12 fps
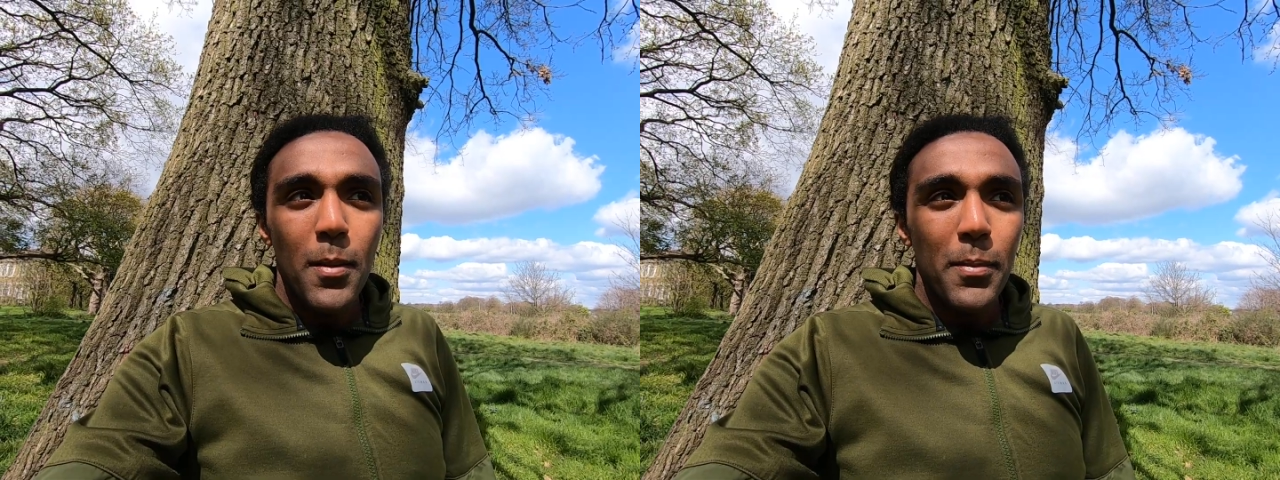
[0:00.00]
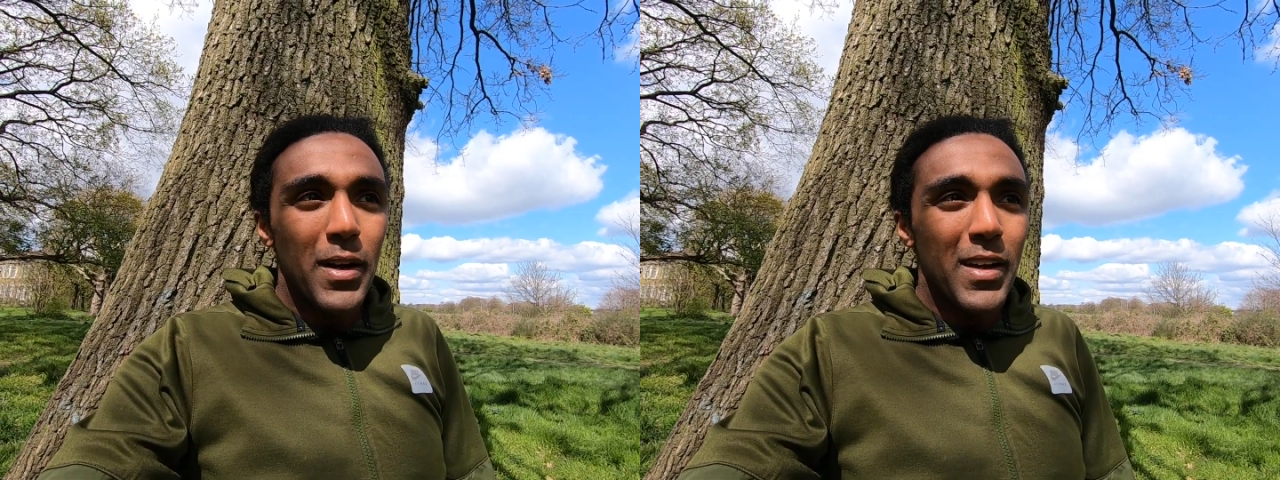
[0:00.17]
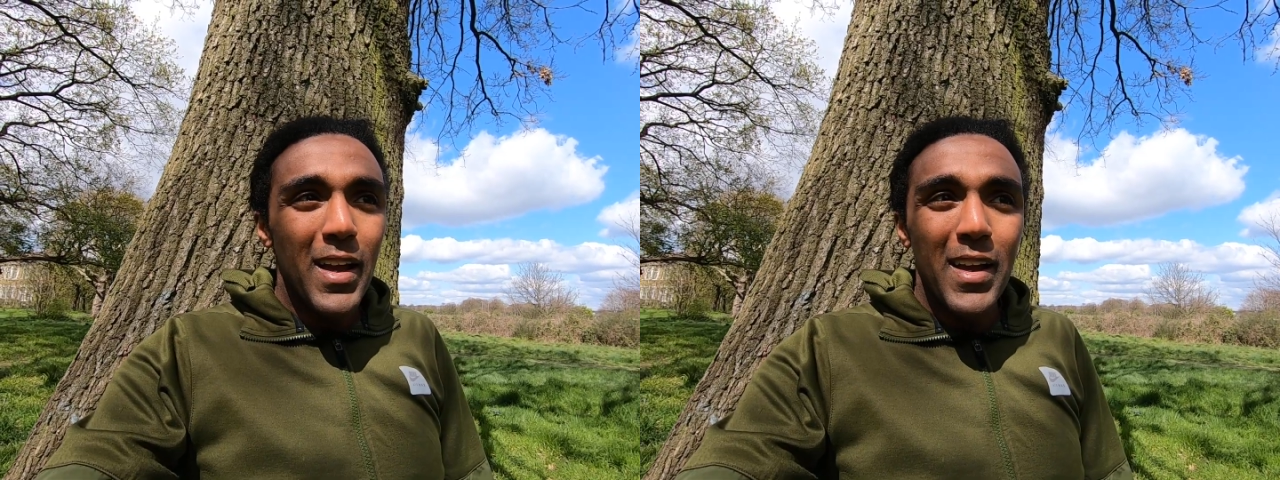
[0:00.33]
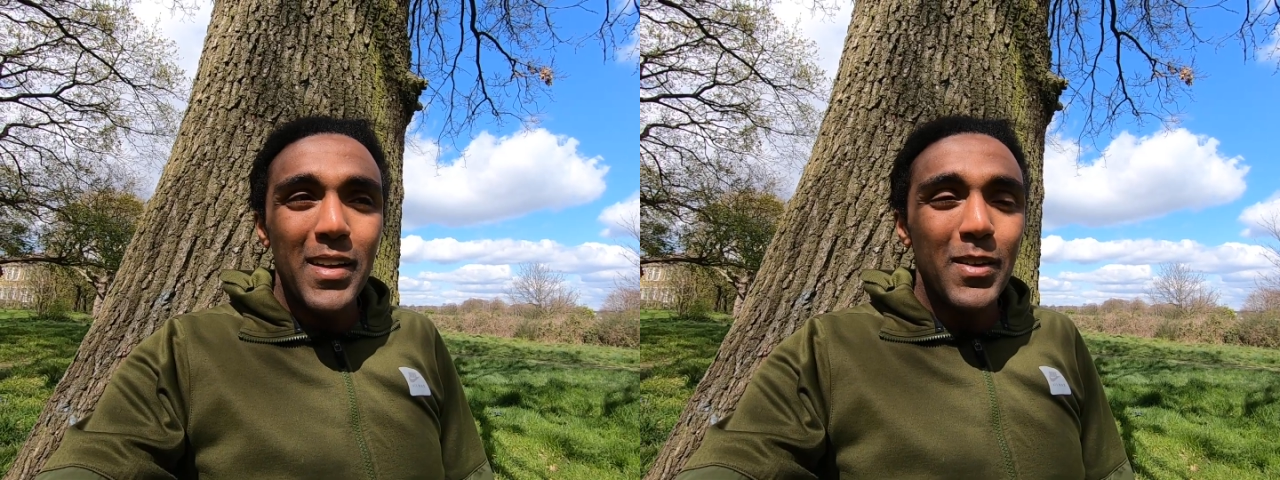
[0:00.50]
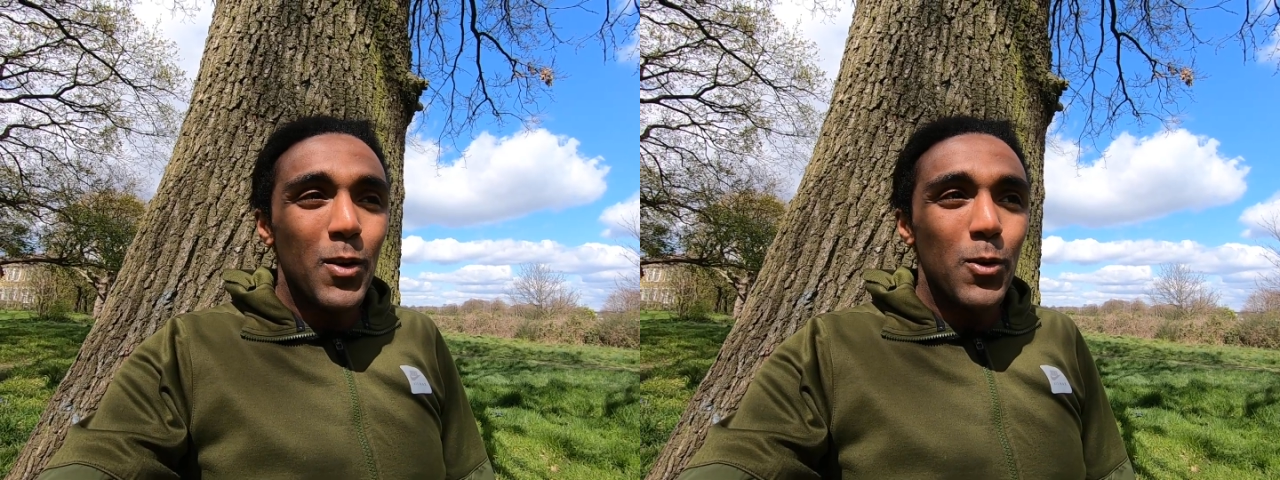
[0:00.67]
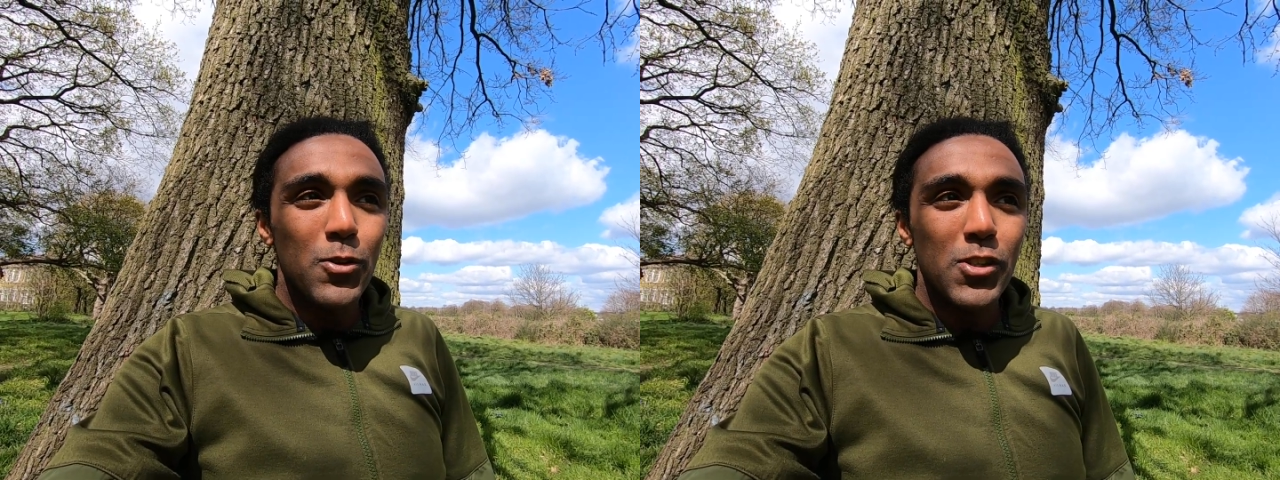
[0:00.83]
But
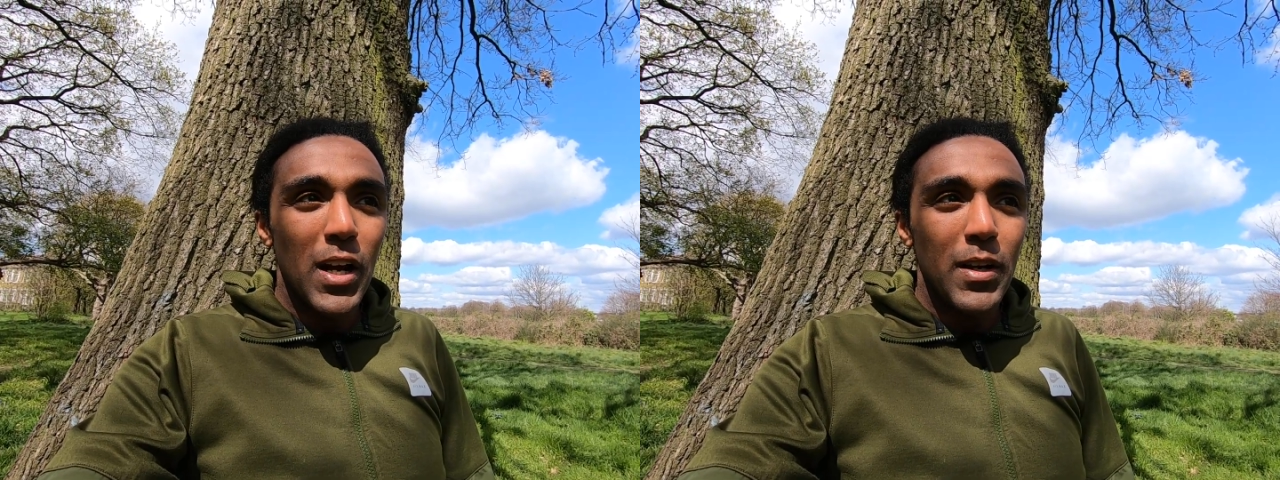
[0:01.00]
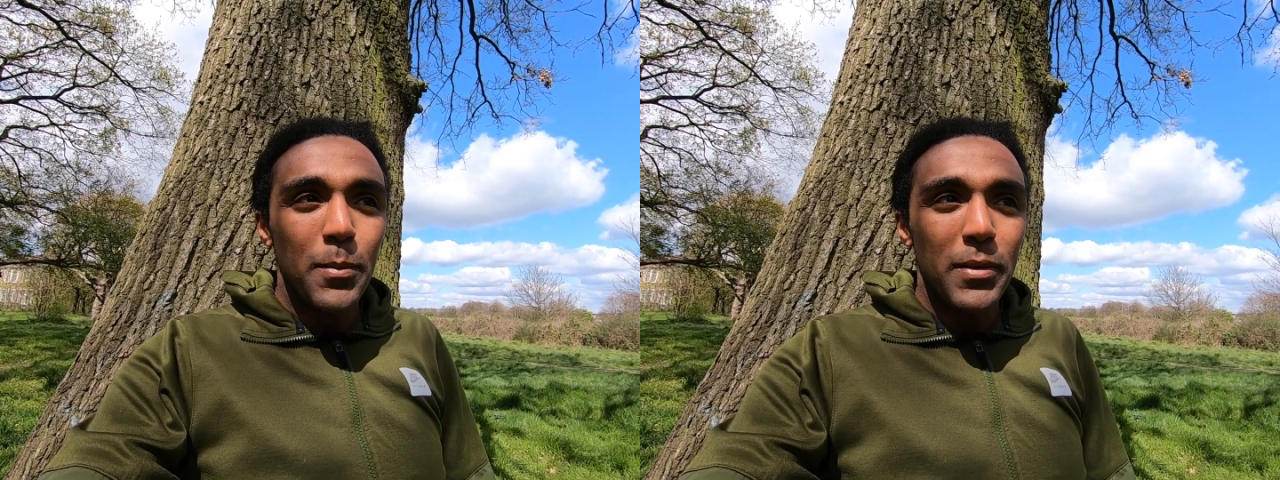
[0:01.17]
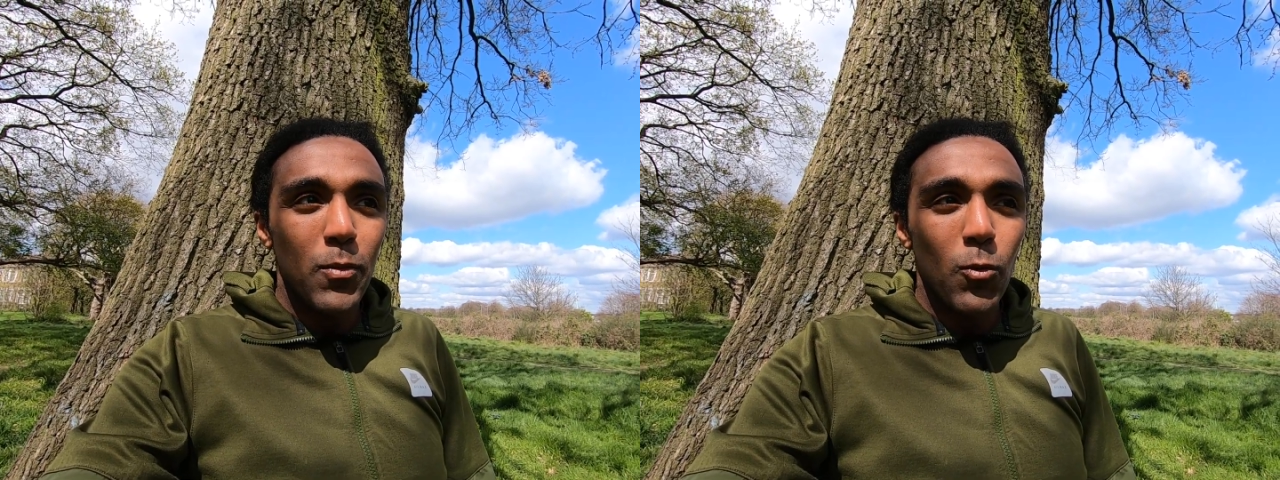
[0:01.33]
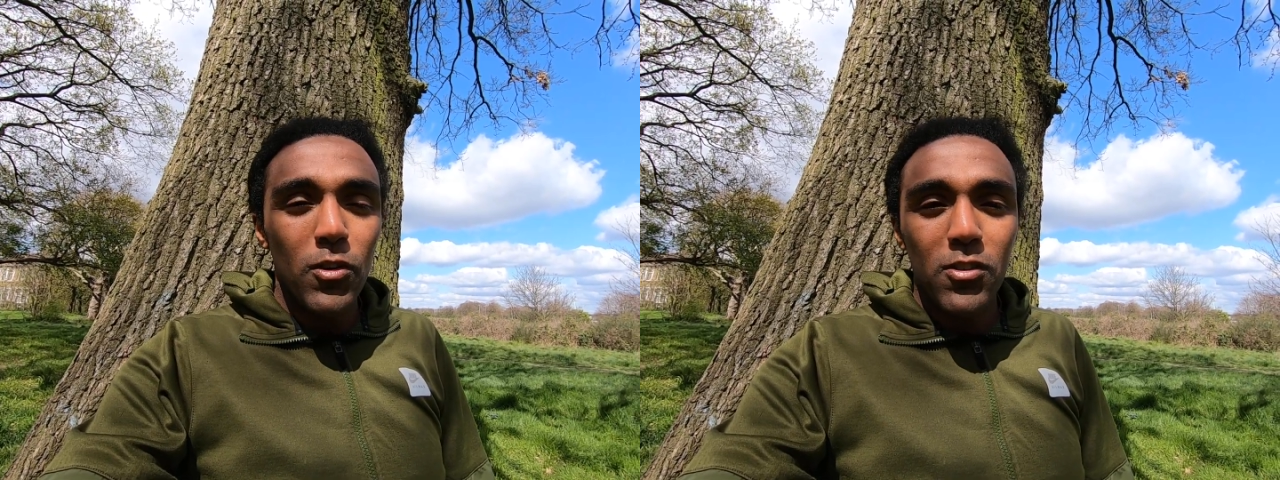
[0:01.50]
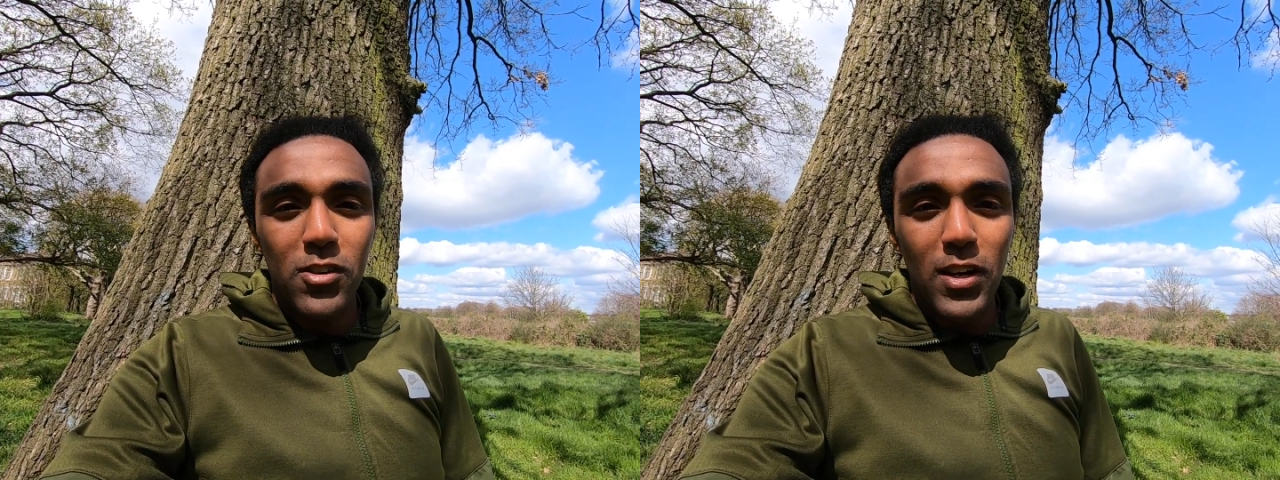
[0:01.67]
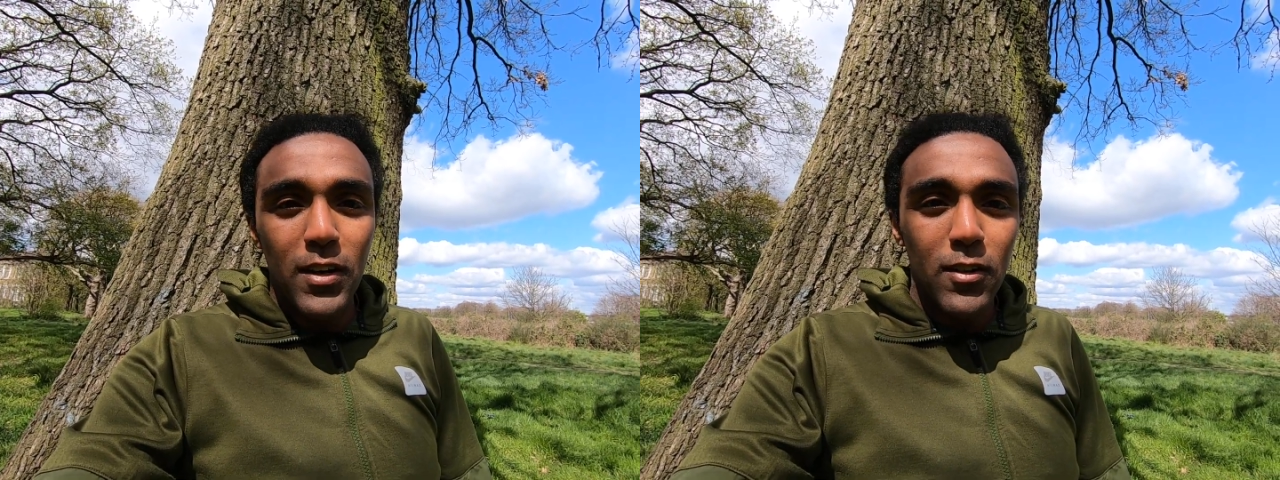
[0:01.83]
yeah, Shannon, but then once
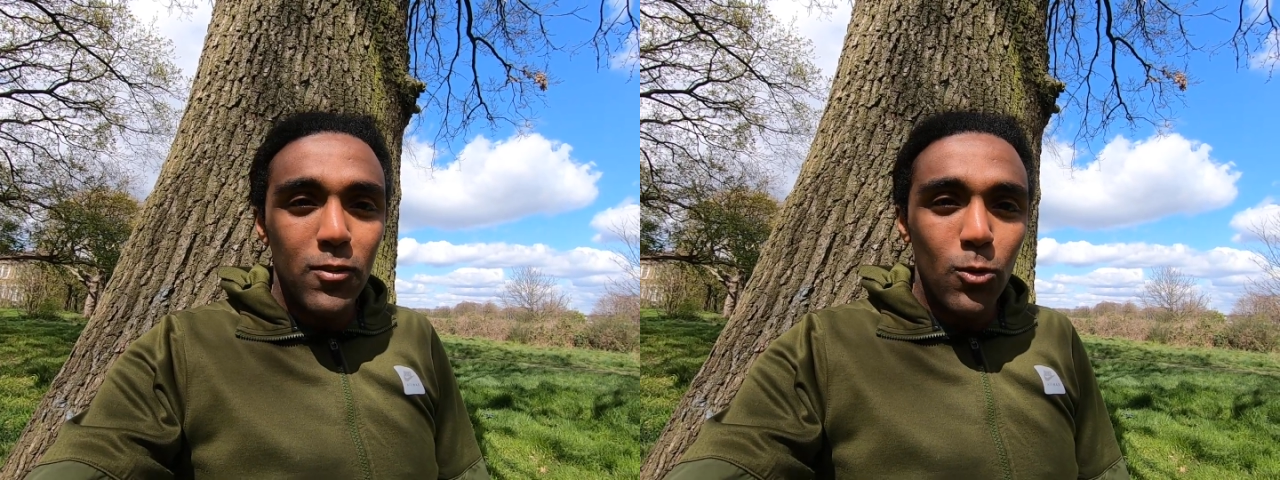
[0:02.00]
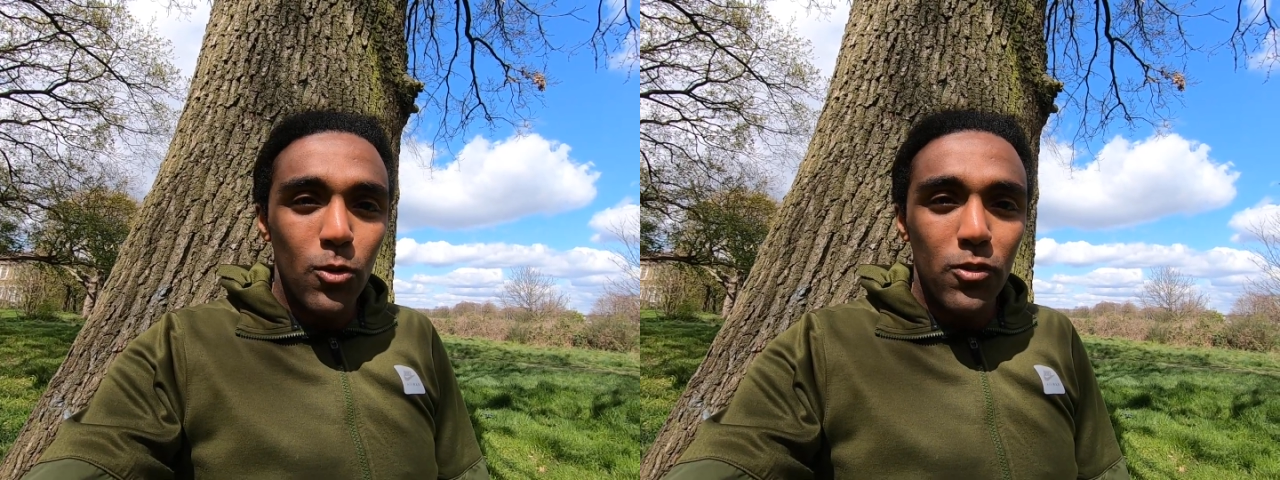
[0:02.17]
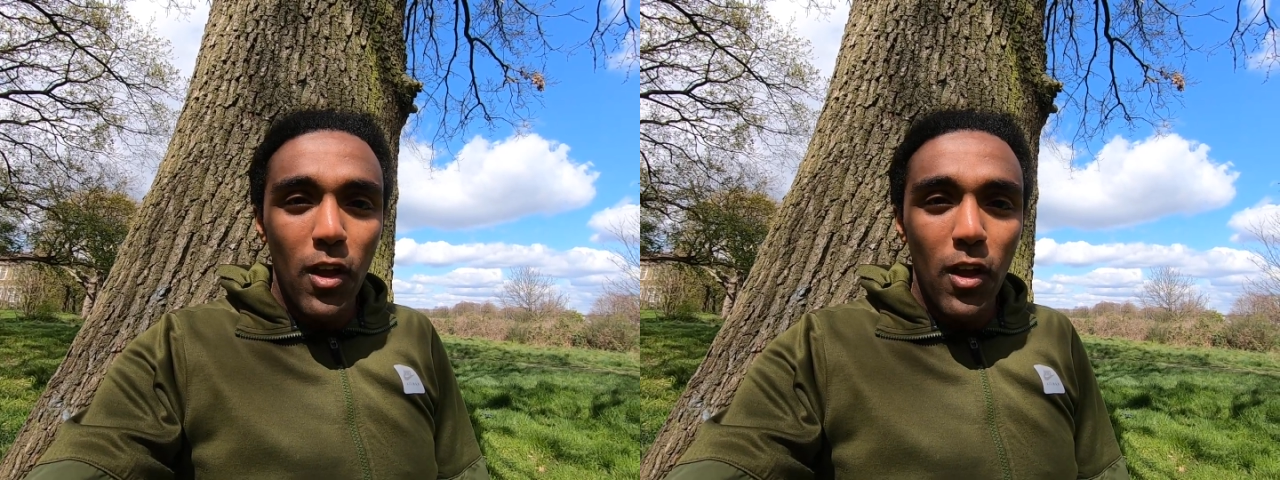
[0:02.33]
Shannon sort